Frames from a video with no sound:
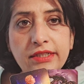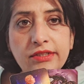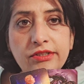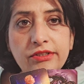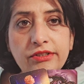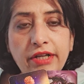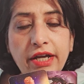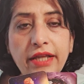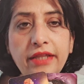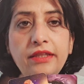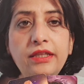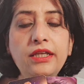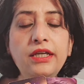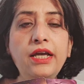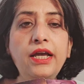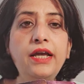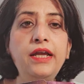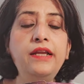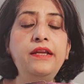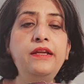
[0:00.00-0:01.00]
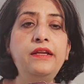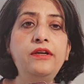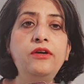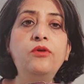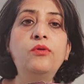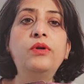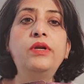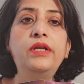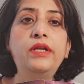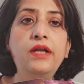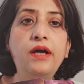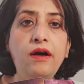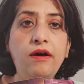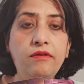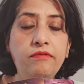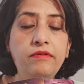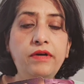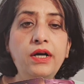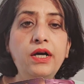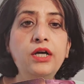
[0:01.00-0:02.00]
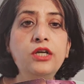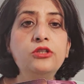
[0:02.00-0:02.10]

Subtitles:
strength in your love.